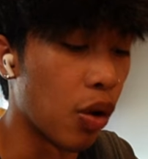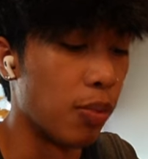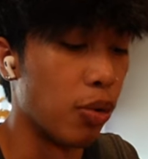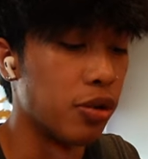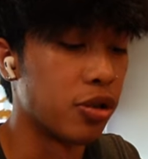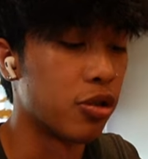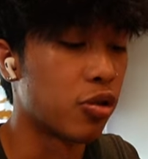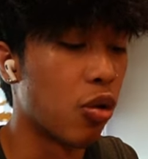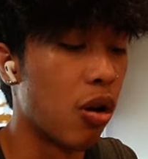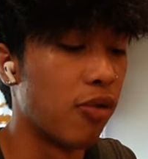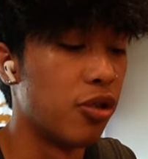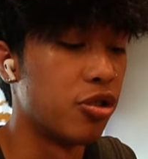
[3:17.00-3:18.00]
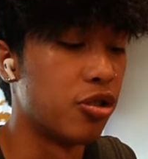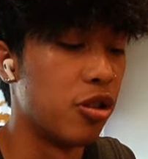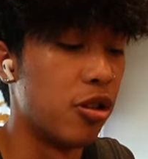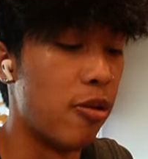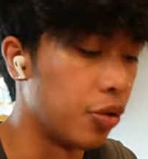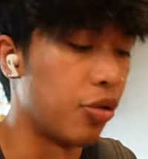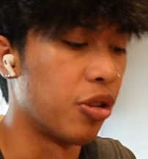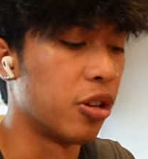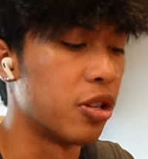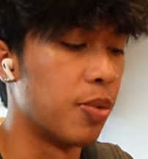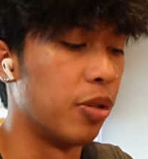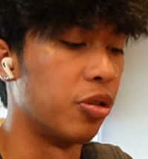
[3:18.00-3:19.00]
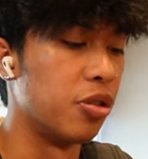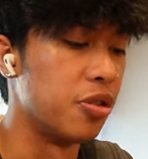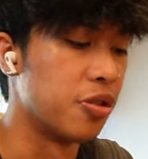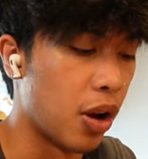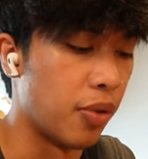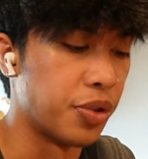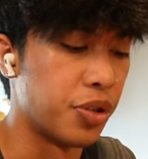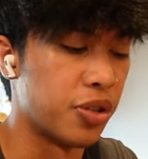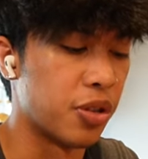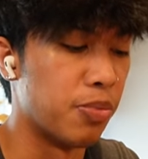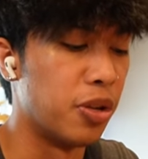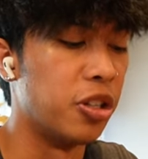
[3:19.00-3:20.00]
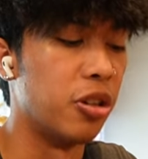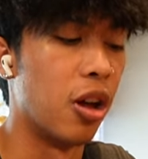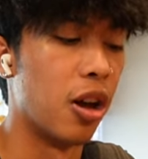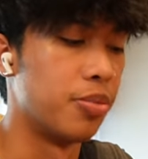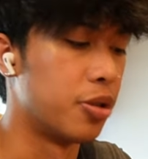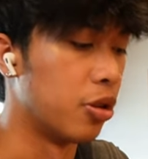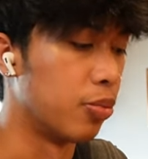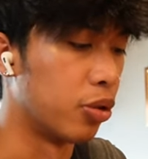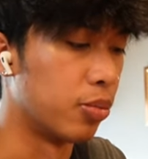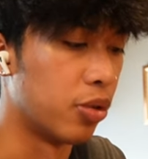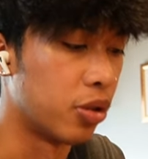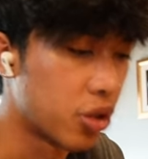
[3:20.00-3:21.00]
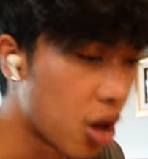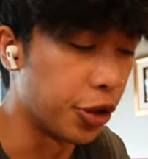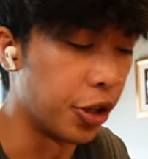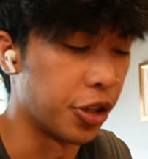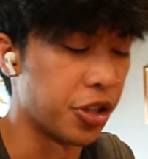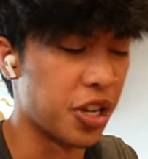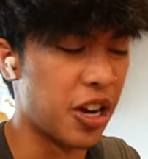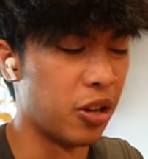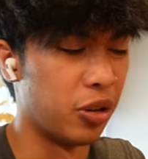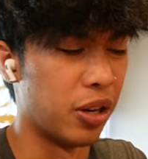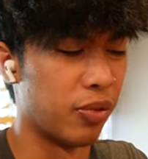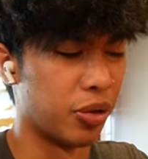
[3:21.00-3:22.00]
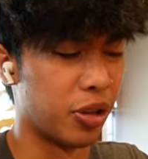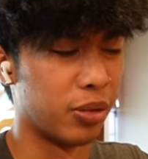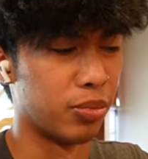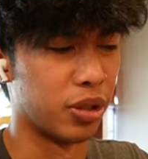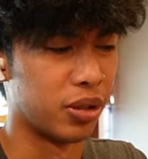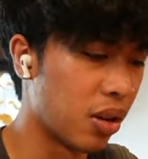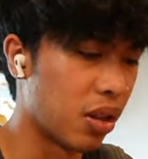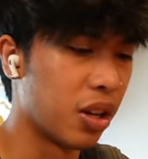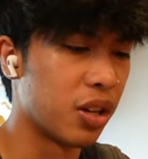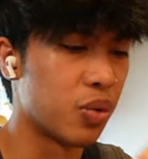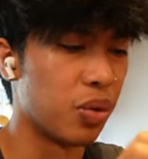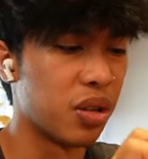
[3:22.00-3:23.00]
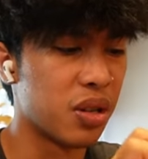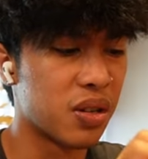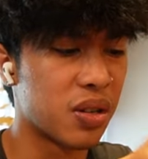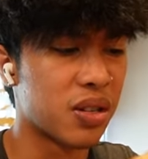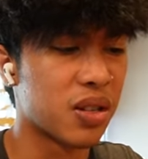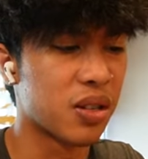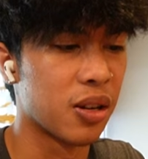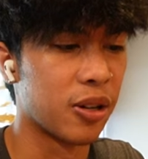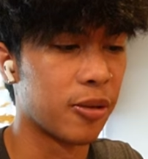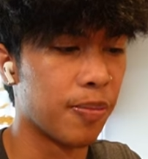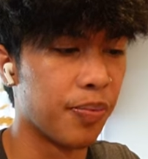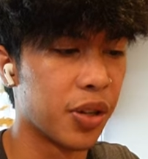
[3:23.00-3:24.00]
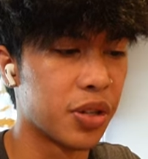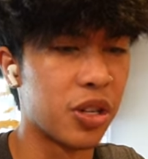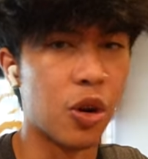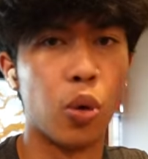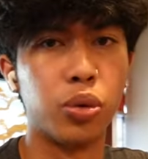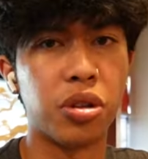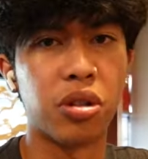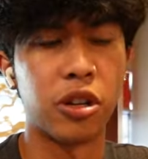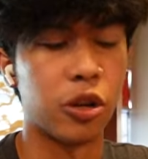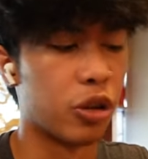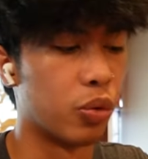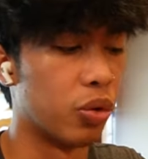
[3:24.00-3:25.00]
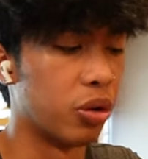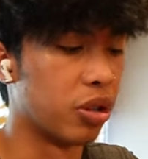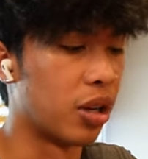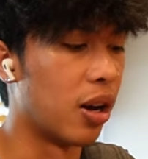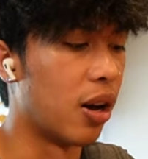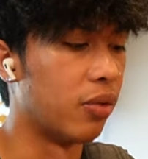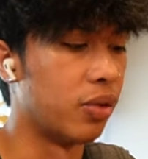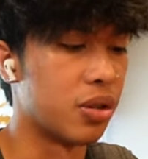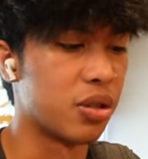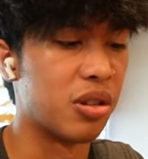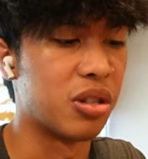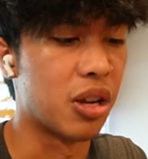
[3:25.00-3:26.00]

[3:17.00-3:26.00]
right, boys, it's crawfish time. The thing is about these, obviously it's a mini lobster pretty much. You get the tail and everything, but the thing is with these, it's like, that's the only thing you can really get out of it is the